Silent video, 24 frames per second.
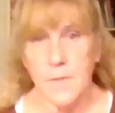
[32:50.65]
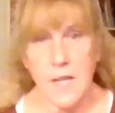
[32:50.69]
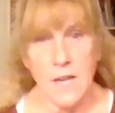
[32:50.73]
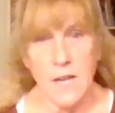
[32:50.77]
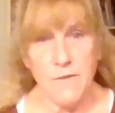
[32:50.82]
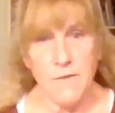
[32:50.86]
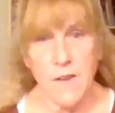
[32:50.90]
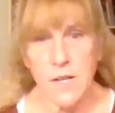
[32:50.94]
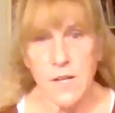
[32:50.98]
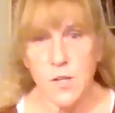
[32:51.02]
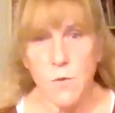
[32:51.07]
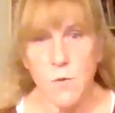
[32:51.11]

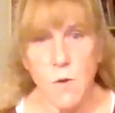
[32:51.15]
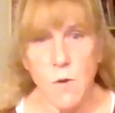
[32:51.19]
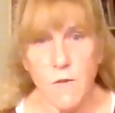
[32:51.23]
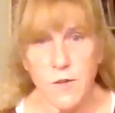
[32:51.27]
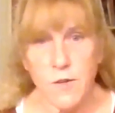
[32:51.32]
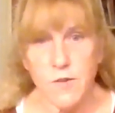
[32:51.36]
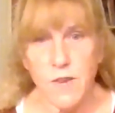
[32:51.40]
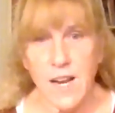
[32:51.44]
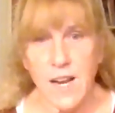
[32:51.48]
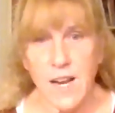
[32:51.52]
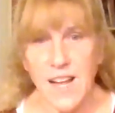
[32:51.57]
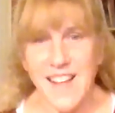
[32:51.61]
If I do
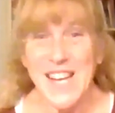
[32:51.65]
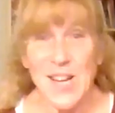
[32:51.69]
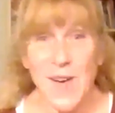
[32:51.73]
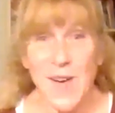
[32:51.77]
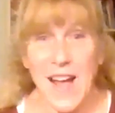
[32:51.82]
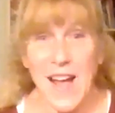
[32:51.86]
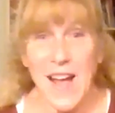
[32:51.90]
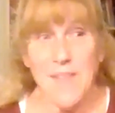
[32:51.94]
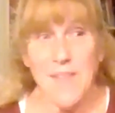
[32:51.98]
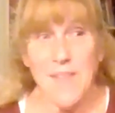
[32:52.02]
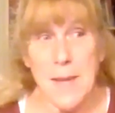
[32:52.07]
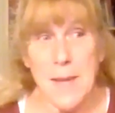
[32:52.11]
overdrink,
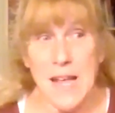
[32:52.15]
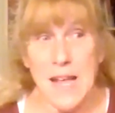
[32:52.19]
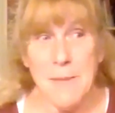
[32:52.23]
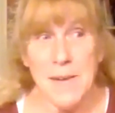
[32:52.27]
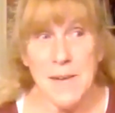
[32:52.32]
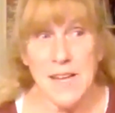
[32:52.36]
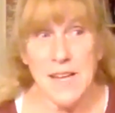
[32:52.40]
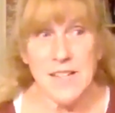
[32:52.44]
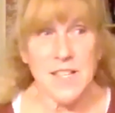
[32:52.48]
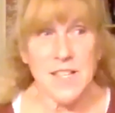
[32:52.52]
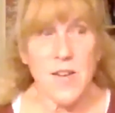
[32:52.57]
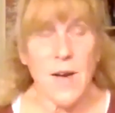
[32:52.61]
I have a
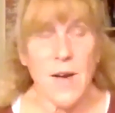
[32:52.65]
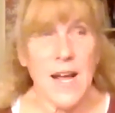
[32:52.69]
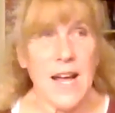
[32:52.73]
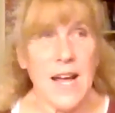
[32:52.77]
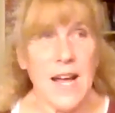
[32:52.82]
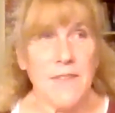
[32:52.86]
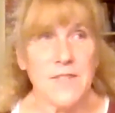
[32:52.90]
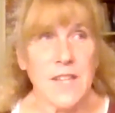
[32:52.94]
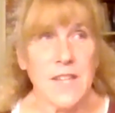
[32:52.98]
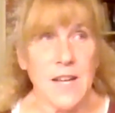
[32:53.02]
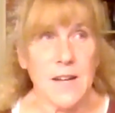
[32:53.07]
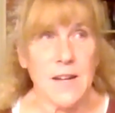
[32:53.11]
baby, so I
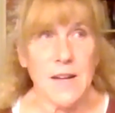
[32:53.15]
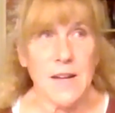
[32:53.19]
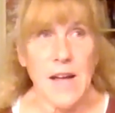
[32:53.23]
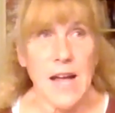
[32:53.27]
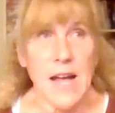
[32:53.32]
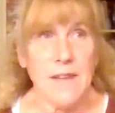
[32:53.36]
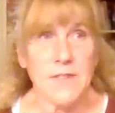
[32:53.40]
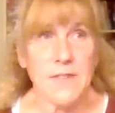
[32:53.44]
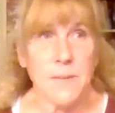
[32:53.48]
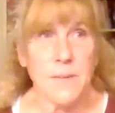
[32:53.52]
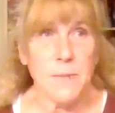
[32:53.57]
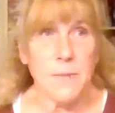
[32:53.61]
have
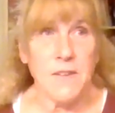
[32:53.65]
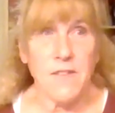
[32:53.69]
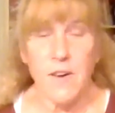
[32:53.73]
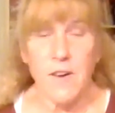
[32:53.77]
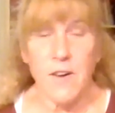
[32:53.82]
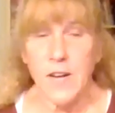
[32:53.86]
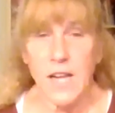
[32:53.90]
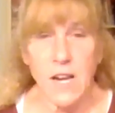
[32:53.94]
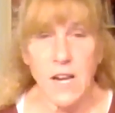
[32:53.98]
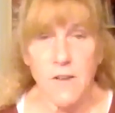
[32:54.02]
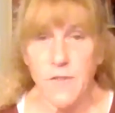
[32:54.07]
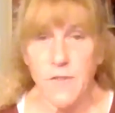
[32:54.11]
to be
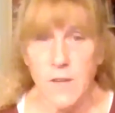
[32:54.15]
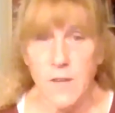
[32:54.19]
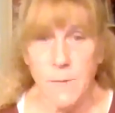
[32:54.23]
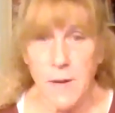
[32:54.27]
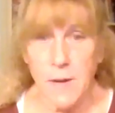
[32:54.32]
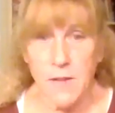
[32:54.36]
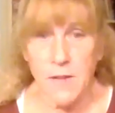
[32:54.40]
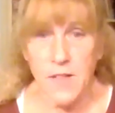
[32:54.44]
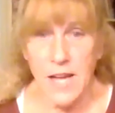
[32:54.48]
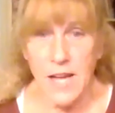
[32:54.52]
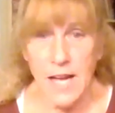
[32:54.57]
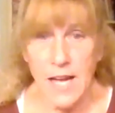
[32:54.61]
very careful
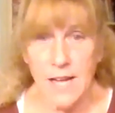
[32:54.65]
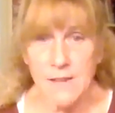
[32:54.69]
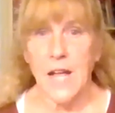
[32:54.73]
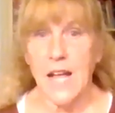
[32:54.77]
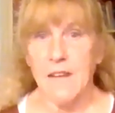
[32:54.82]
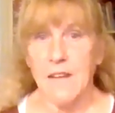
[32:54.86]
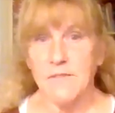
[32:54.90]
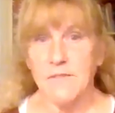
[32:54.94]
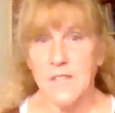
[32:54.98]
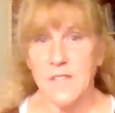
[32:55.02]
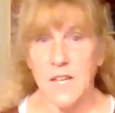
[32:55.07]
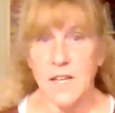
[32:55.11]
about that. I
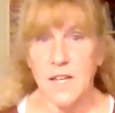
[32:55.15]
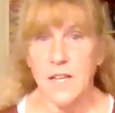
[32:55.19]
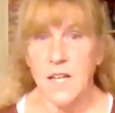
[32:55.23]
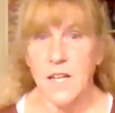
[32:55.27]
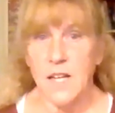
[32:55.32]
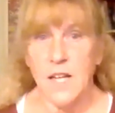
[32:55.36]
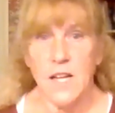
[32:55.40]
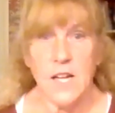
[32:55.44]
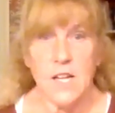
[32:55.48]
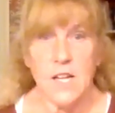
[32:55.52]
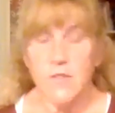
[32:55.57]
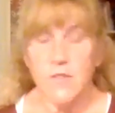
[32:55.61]
have to
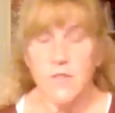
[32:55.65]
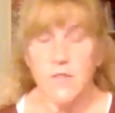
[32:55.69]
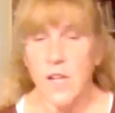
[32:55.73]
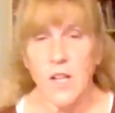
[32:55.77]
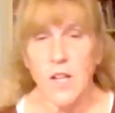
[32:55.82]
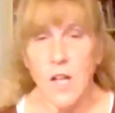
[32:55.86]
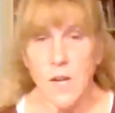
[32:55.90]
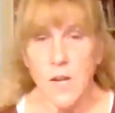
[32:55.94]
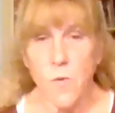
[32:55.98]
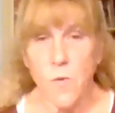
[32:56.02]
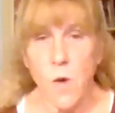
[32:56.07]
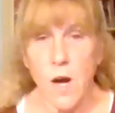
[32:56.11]
drink
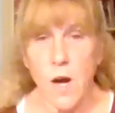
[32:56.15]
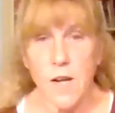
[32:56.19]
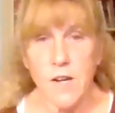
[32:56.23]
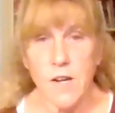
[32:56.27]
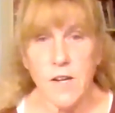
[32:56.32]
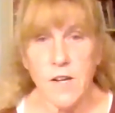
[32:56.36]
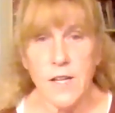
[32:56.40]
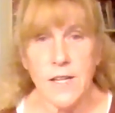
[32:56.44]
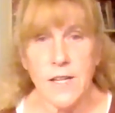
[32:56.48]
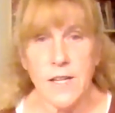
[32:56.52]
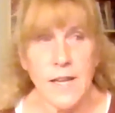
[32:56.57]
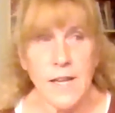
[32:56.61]
a lot of
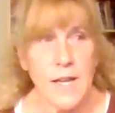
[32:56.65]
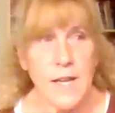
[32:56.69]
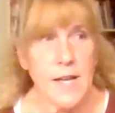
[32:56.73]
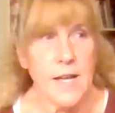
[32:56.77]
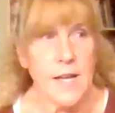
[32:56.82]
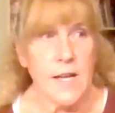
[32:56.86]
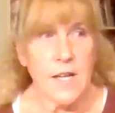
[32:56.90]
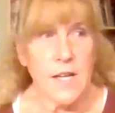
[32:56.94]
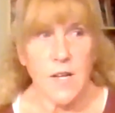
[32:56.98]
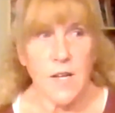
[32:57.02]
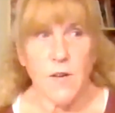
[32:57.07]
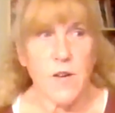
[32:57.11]
water and,
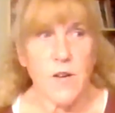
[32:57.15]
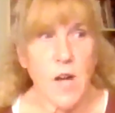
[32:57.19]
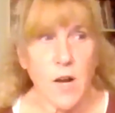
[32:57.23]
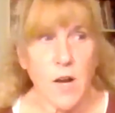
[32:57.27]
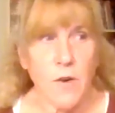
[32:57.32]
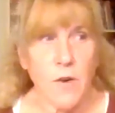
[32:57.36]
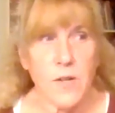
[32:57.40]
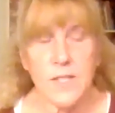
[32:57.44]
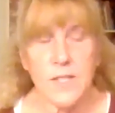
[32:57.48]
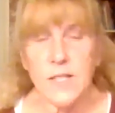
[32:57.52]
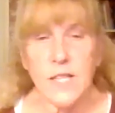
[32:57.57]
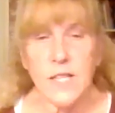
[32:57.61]
not
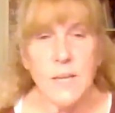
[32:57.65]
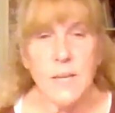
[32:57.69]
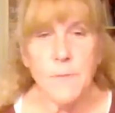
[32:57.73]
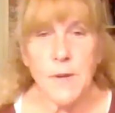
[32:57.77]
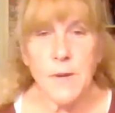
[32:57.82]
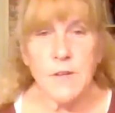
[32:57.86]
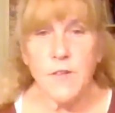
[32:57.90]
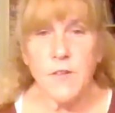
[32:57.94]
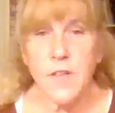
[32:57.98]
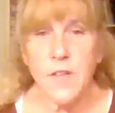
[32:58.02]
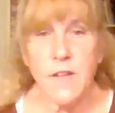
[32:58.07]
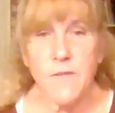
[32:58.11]
go to sleep
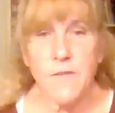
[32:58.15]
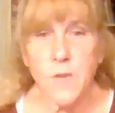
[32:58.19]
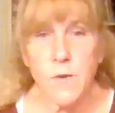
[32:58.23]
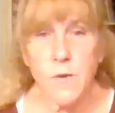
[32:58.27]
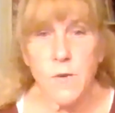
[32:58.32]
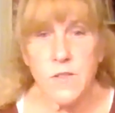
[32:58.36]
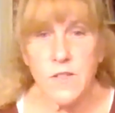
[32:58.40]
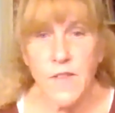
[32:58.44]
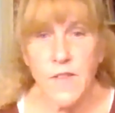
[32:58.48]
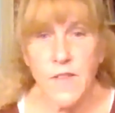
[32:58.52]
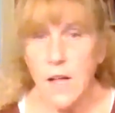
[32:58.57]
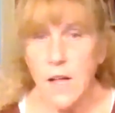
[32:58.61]
under the
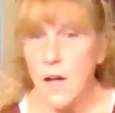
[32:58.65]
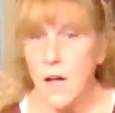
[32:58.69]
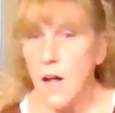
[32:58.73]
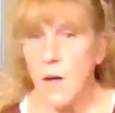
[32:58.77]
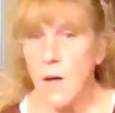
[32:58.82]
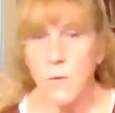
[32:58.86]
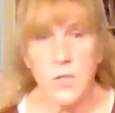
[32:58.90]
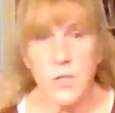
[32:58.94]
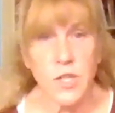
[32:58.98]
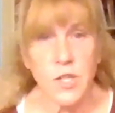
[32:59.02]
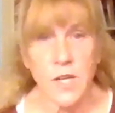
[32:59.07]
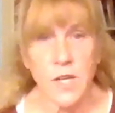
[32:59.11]
influence of
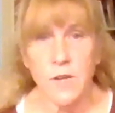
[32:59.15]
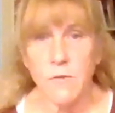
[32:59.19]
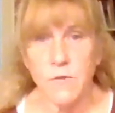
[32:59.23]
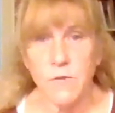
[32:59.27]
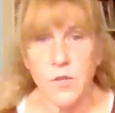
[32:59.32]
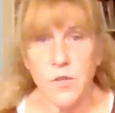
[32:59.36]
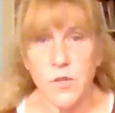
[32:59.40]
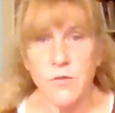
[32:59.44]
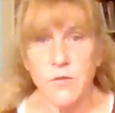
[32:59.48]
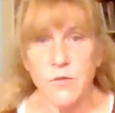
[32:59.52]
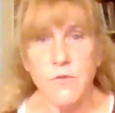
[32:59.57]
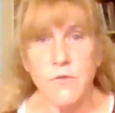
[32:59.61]
alcohol, which I
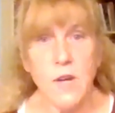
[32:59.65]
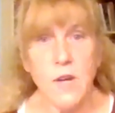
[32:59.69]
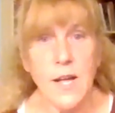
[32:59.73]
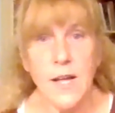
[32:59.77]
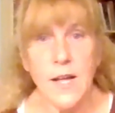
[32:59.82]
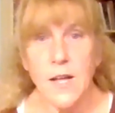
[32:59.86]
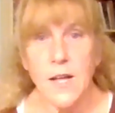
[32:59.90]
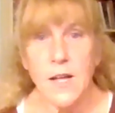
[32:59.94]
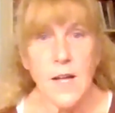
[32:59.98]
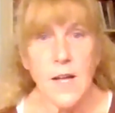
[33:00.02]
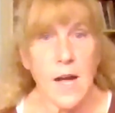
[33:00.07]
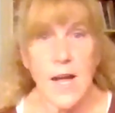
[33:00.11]
don't do
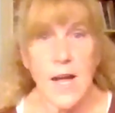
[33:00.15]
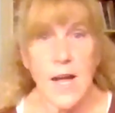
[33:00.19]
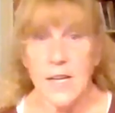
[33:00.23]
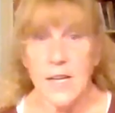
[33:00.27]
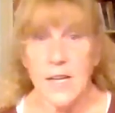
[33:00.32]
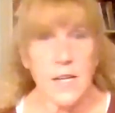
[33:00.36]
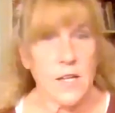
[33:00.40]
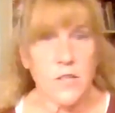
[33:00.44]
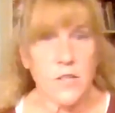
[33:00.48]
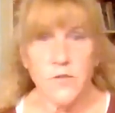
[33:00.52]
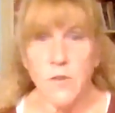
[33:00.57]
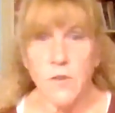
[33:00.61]
at
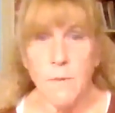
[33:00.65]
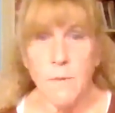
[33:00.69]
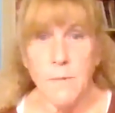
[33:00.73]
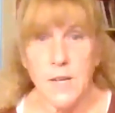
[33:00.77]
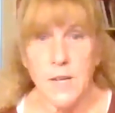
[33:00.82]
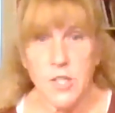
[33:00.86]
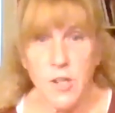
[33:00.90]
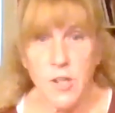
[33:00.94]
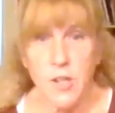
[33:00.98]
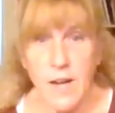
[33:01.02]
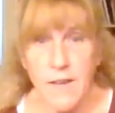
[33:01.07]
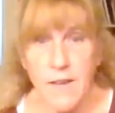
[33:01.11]
an extreme
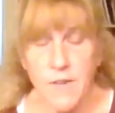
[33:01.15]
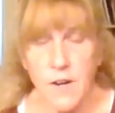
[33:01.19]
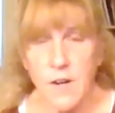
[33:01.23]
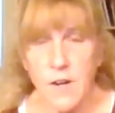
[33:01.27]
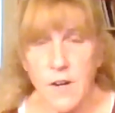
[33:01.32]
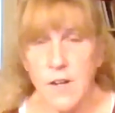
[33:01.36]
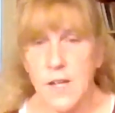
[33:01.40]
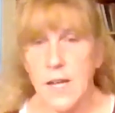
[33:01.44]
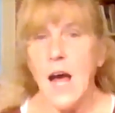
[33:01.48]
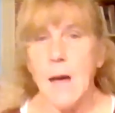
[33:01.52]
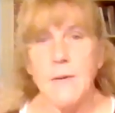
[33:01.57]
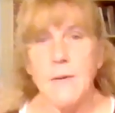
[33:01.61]
measure
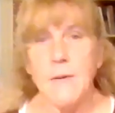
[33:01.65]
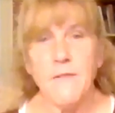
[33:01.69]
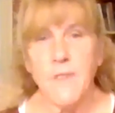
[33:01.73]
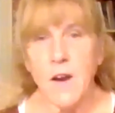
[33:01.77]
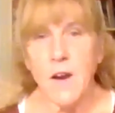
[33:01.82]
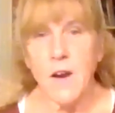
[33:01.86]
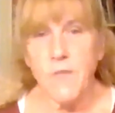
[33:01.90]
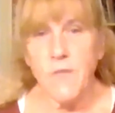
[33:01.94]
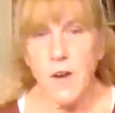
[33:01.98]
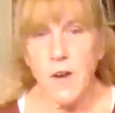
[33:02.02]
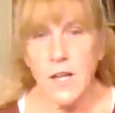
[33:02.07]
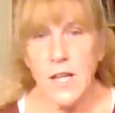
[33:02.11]
ever. I'm a
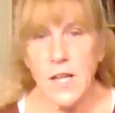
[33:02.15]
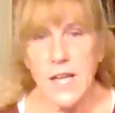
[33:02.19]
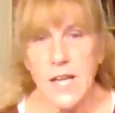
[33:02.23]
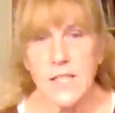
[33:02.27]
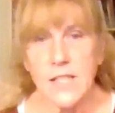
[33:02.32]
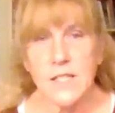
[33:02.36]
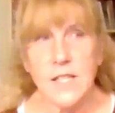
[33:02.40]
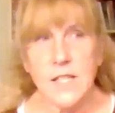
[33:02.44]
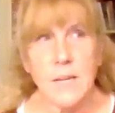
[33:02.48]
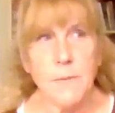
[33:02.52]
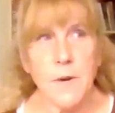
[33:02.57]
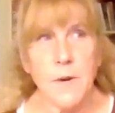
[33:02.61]
very, very
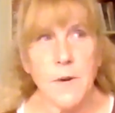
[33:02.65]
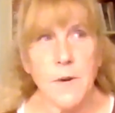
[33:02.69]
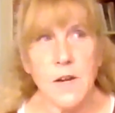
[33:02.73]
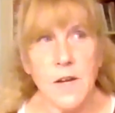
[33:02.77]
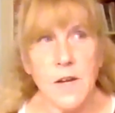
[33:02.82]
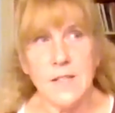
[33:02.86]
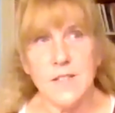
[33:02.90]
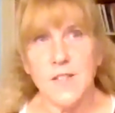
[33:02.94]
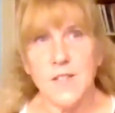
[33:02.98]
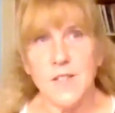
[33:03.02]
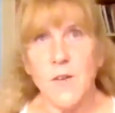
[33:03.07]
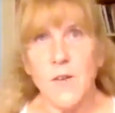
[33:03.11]
light sleeper,
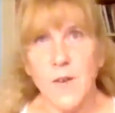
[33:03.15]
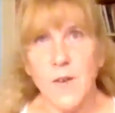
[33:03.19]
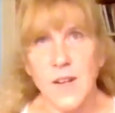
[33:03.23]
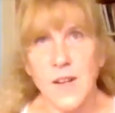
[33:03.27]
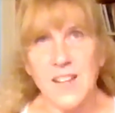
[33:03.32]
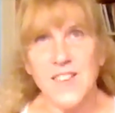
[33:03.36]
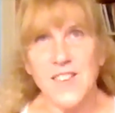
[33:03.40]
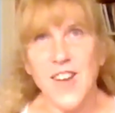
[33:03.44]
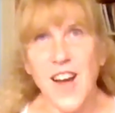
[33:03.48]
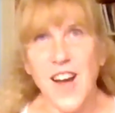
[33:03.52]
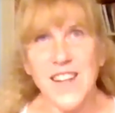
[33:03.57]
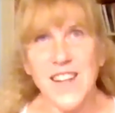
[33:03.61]
so
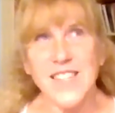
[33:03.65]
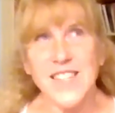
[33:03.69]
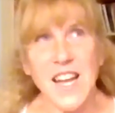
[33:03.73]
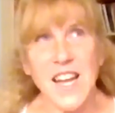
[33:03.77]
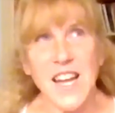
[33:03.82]
not